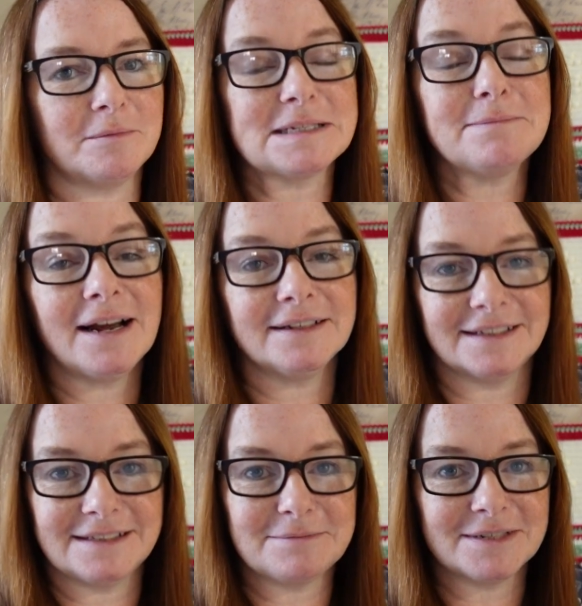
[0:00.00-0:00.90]
I'm
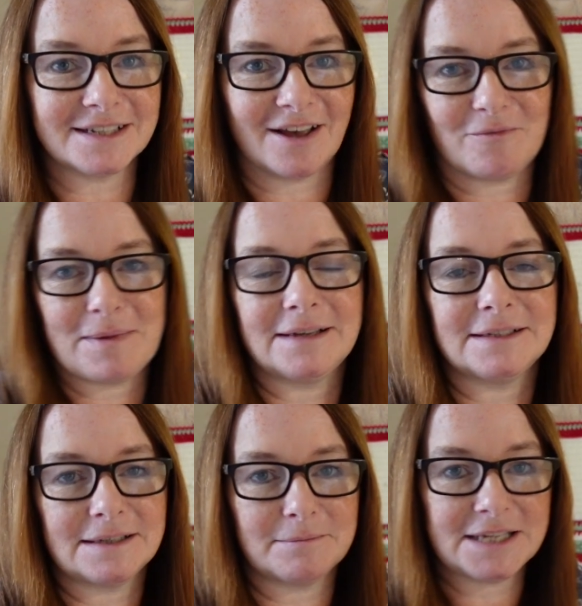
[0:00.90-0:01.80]
smiling to myself,
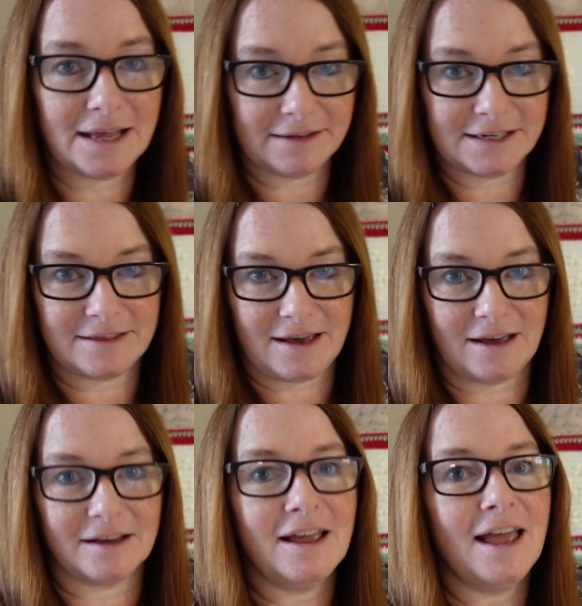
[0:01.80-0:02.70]
because as I'm telling you
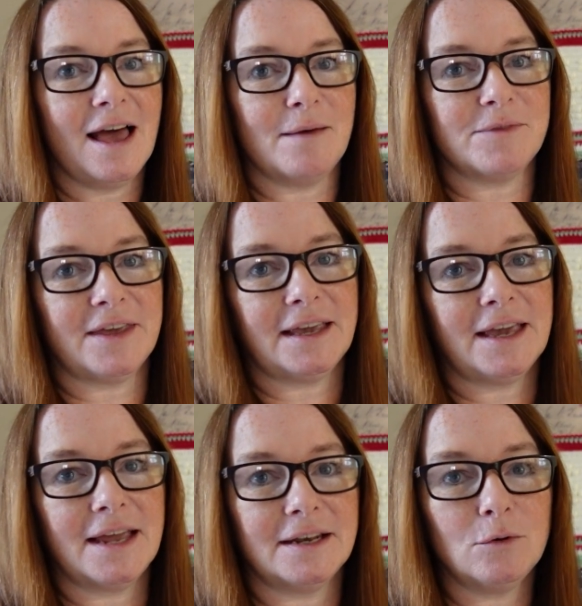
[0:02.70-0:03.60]
that, I'm
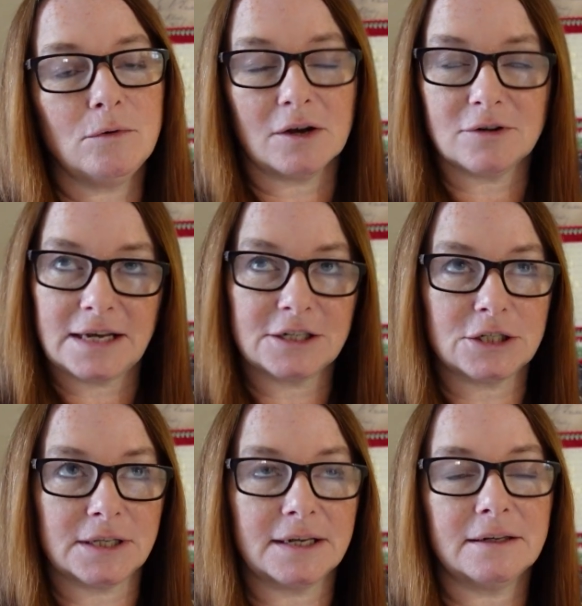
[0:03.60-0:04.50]
thinking, oh, I could
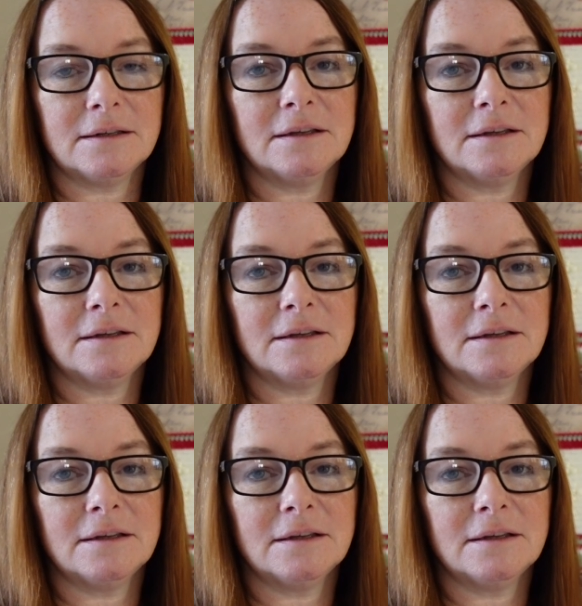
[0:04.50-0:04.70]
actually